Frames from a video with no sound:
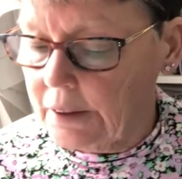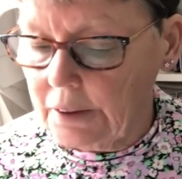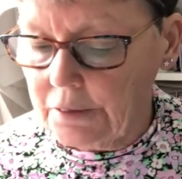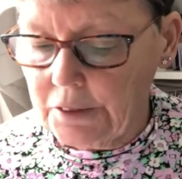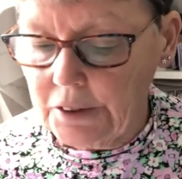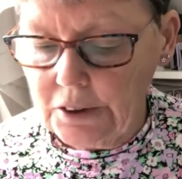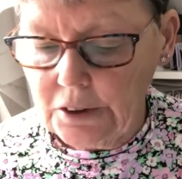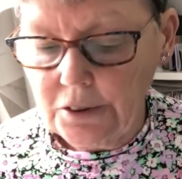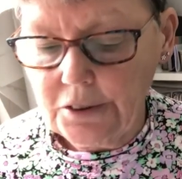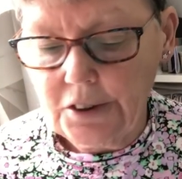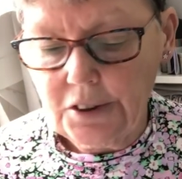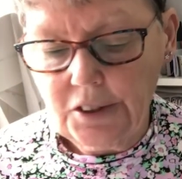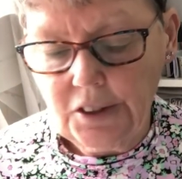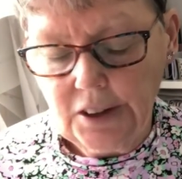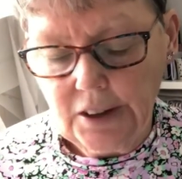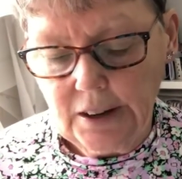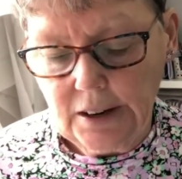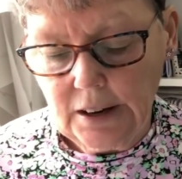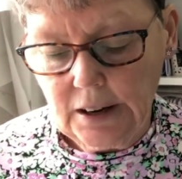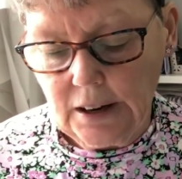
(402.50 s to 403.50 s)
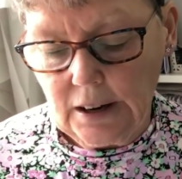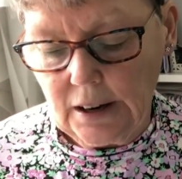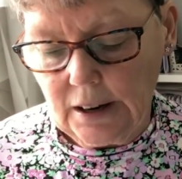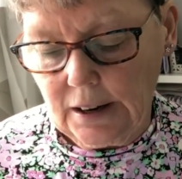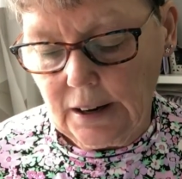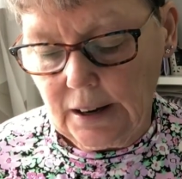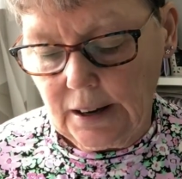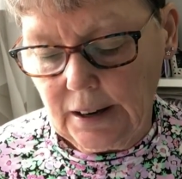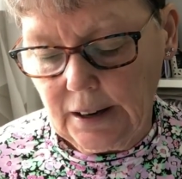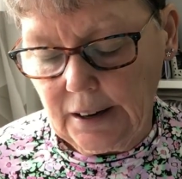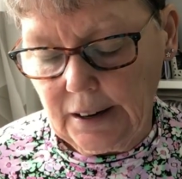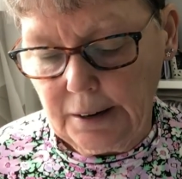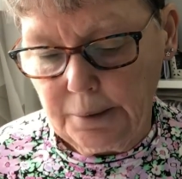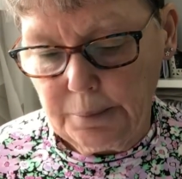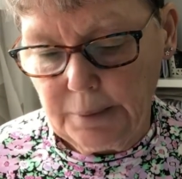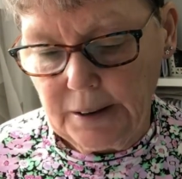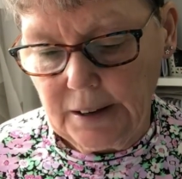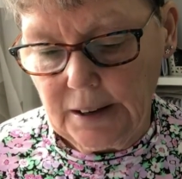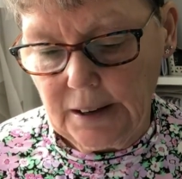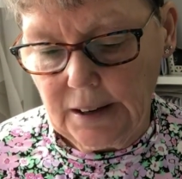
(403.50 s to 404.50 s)
The other thing I
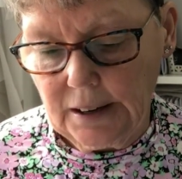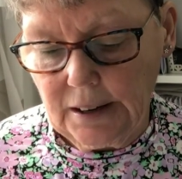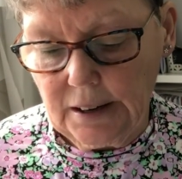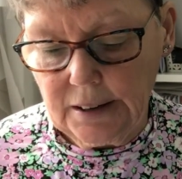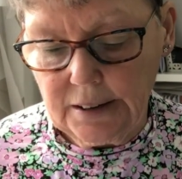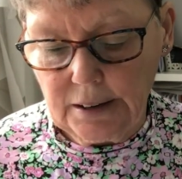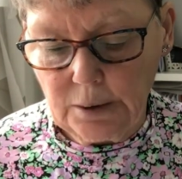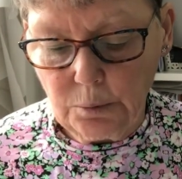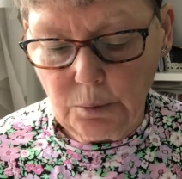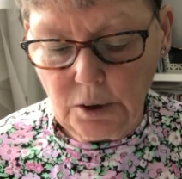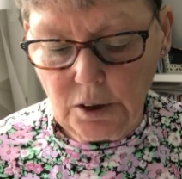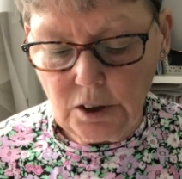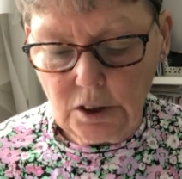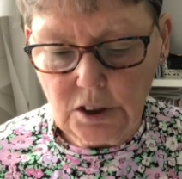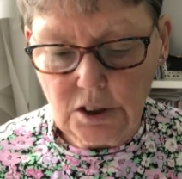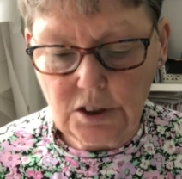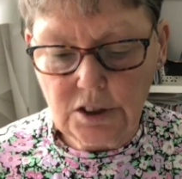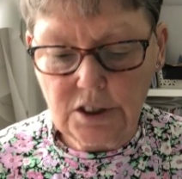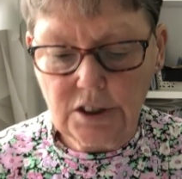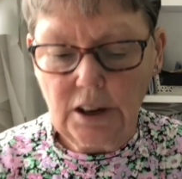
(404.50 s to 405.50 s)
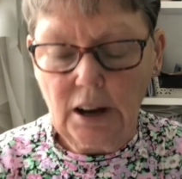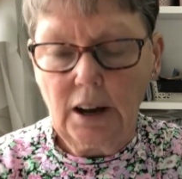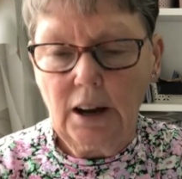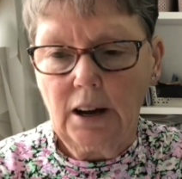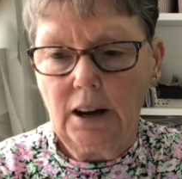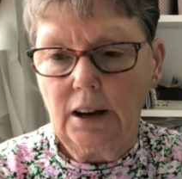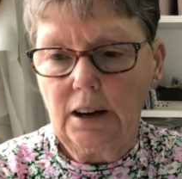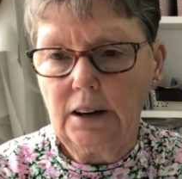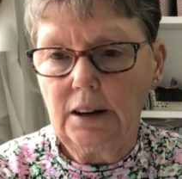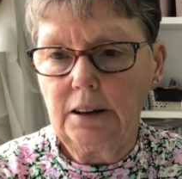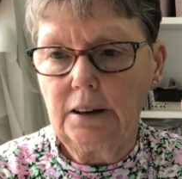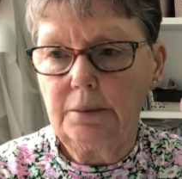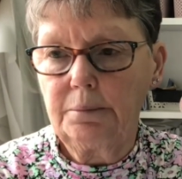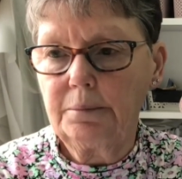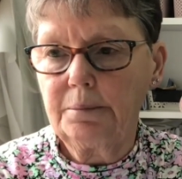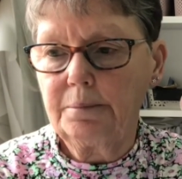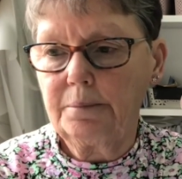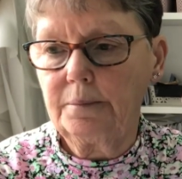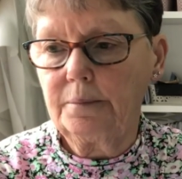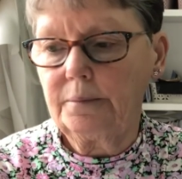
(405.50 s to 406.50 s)
made was,
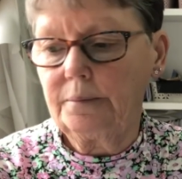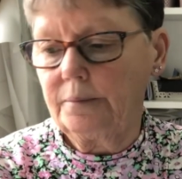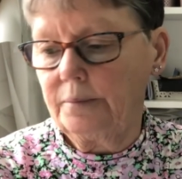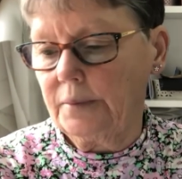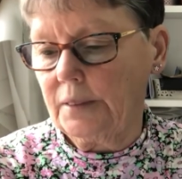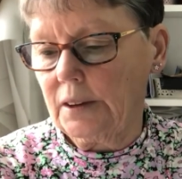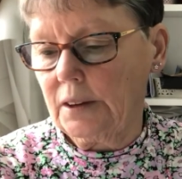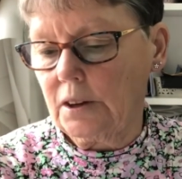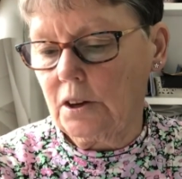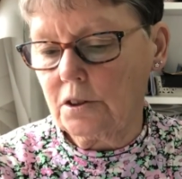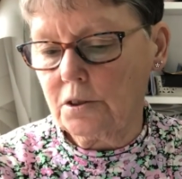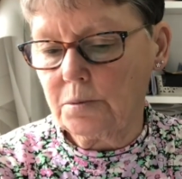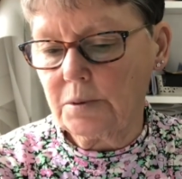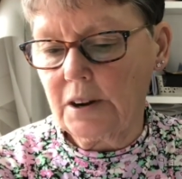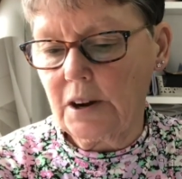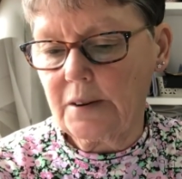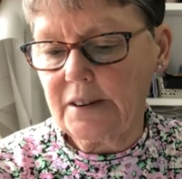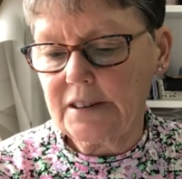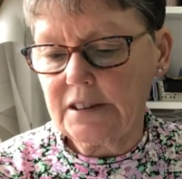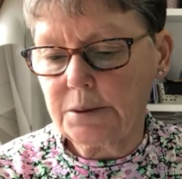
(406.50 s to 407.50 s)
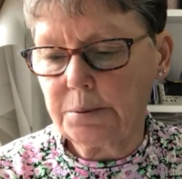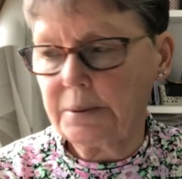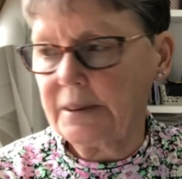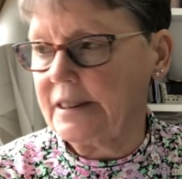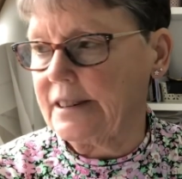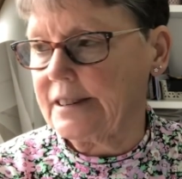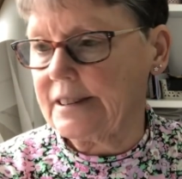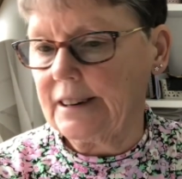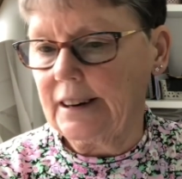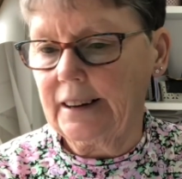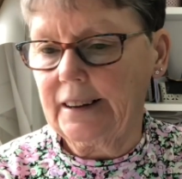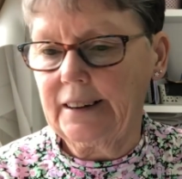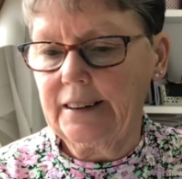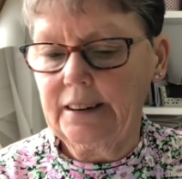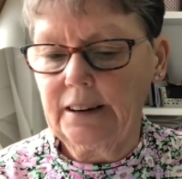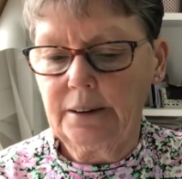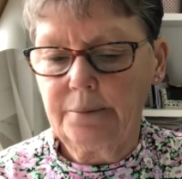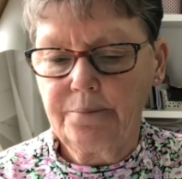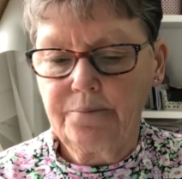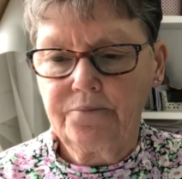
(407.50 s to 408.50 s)
because we're going to Italy,
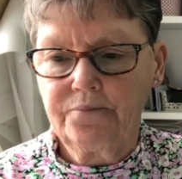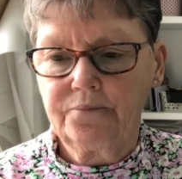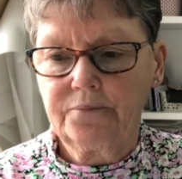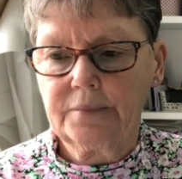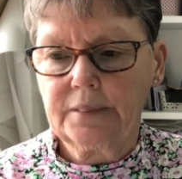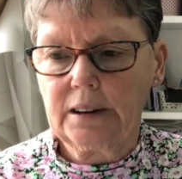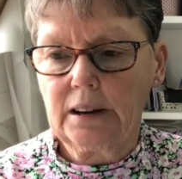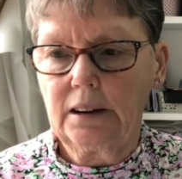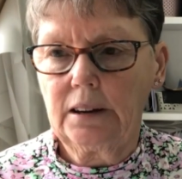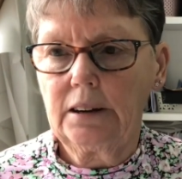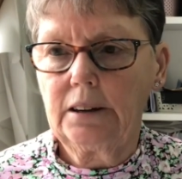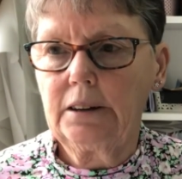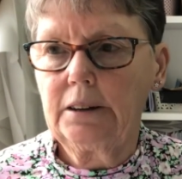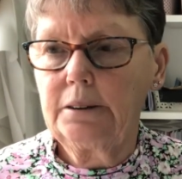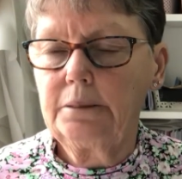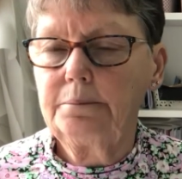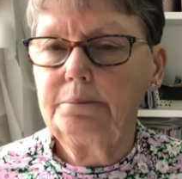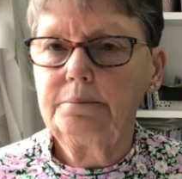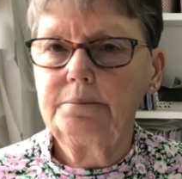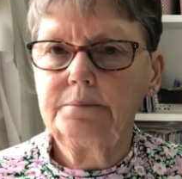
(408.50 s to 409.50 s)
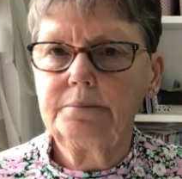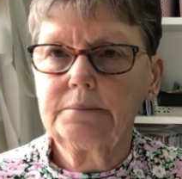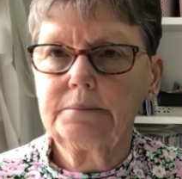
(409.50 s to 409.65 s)
I